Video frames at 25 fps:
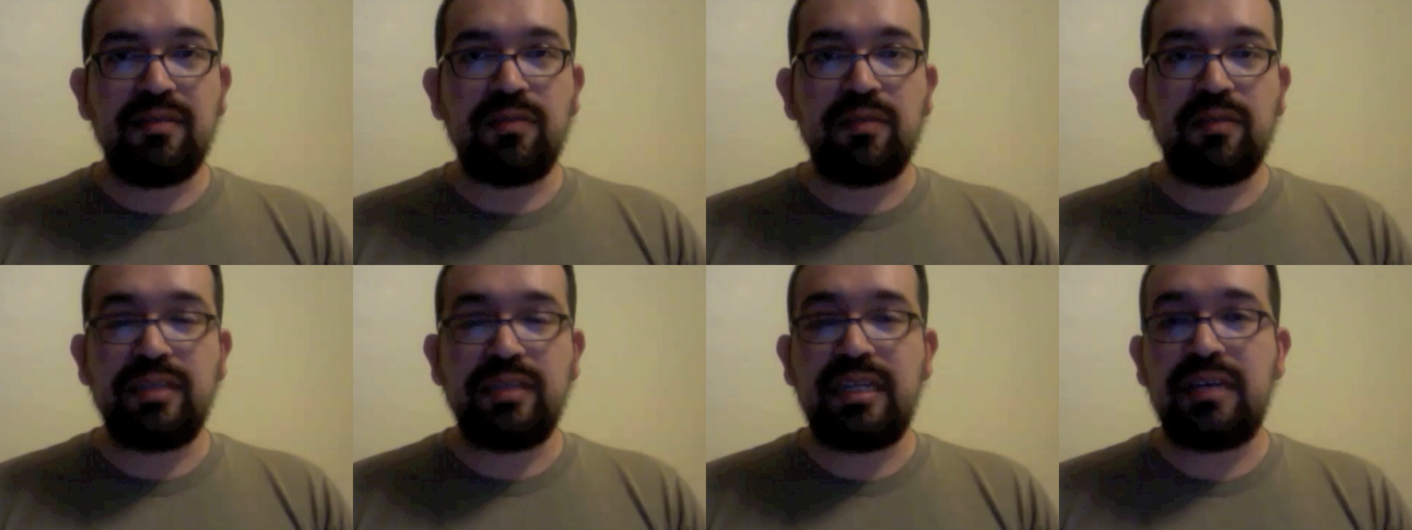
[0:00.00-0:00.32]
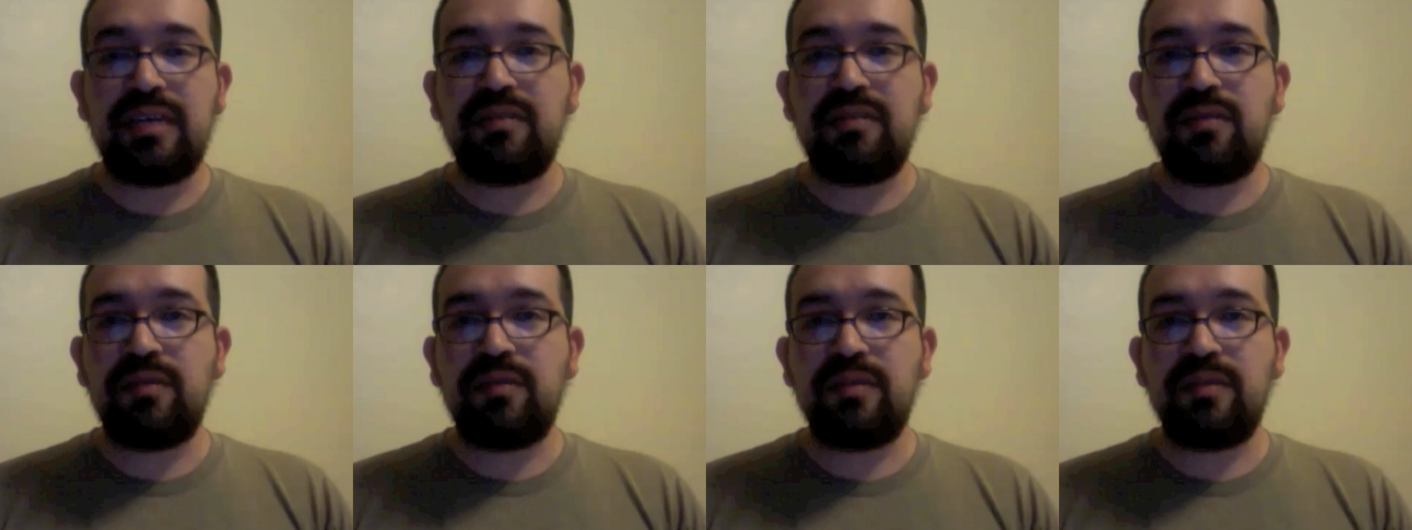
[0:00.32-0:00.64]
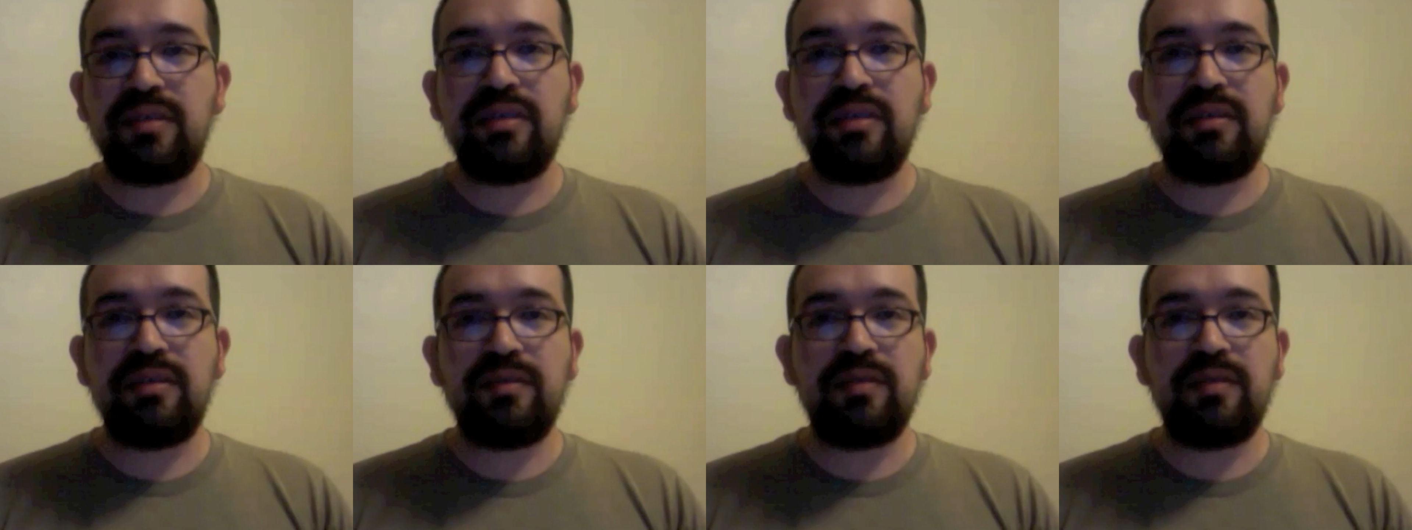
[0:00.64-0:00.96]
will now
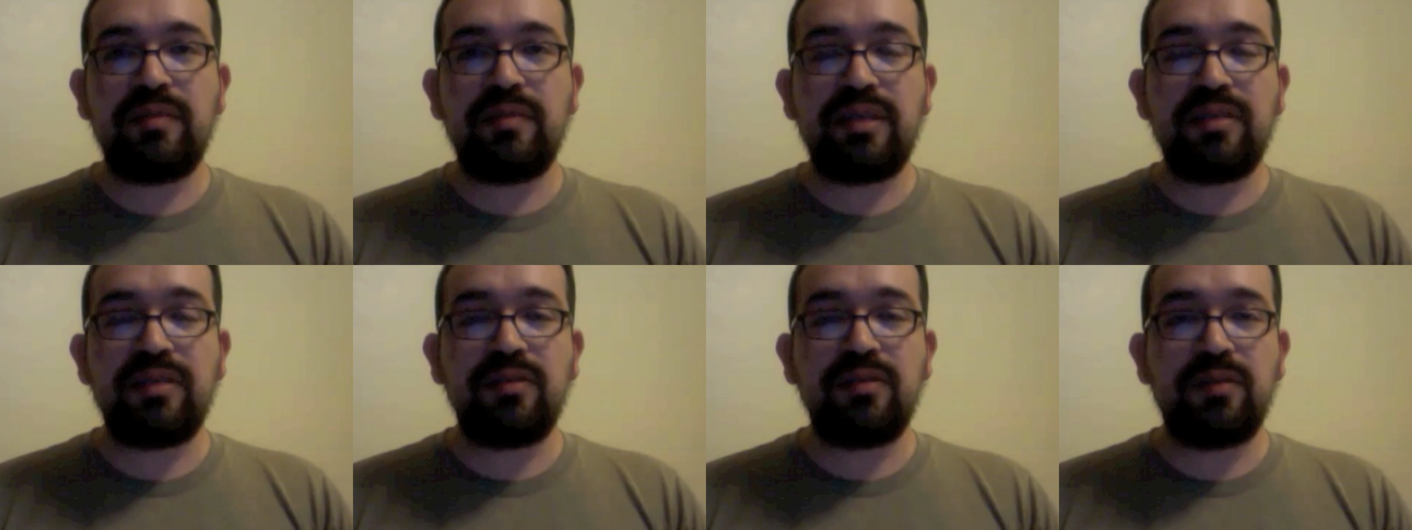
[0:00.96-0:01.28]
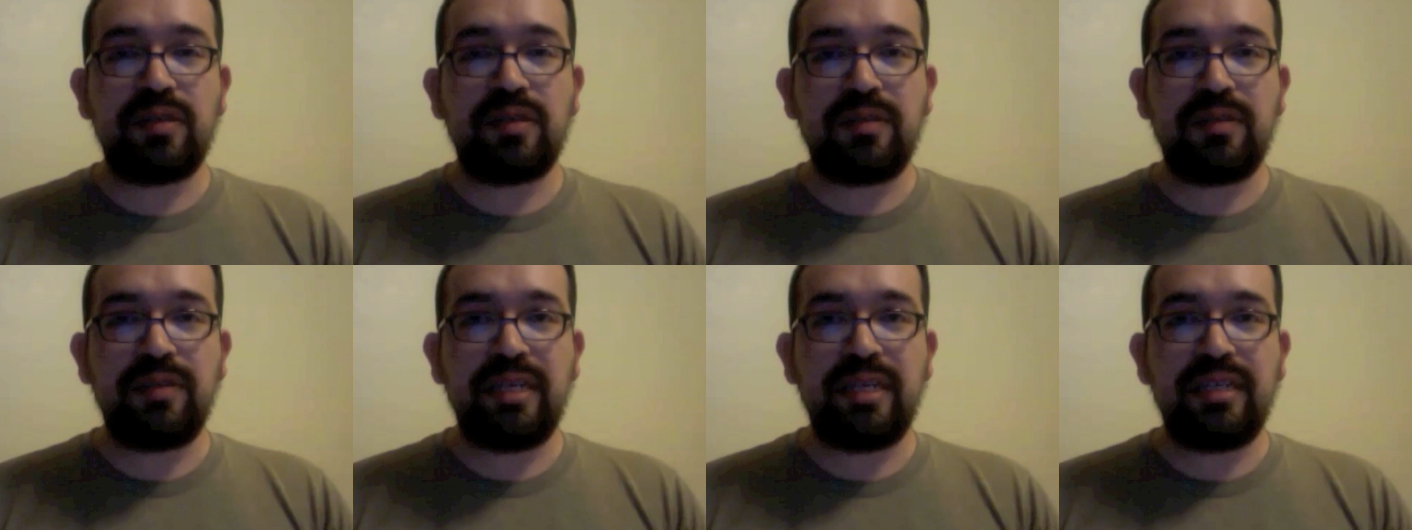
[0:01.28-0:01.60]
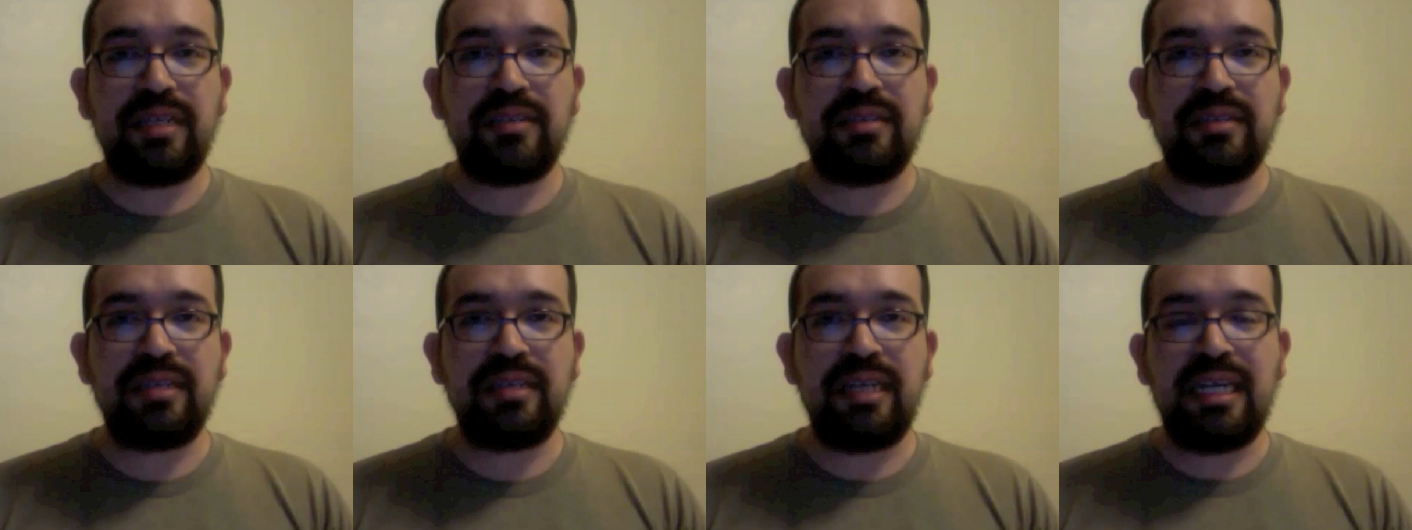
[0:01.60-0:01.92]
only go to my Twitter
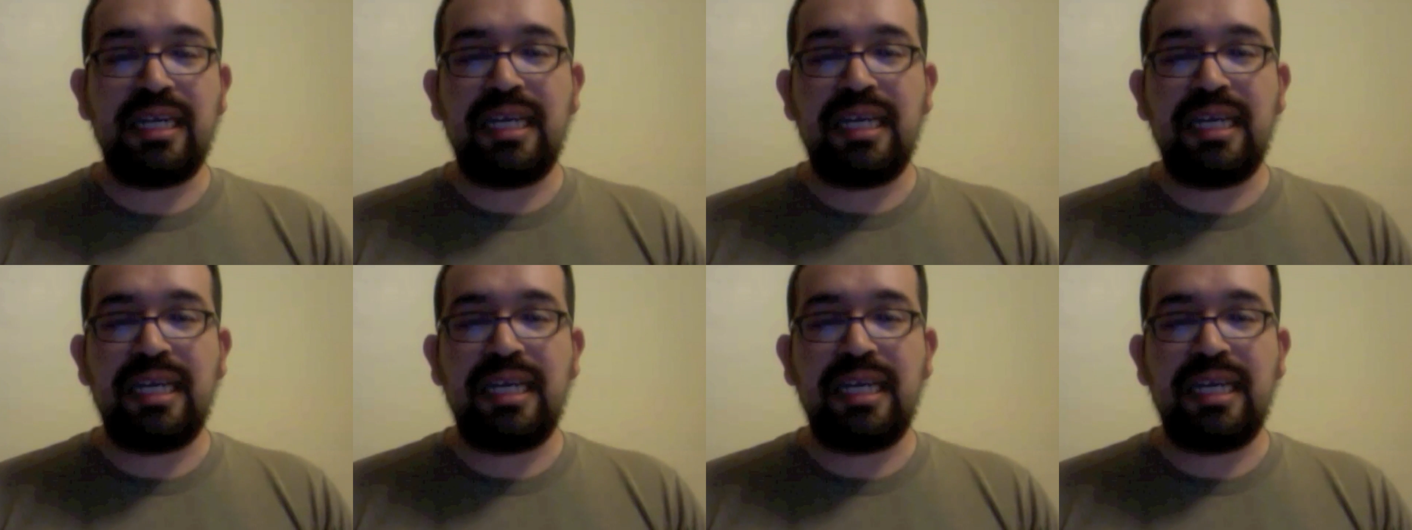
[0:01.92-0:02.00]
page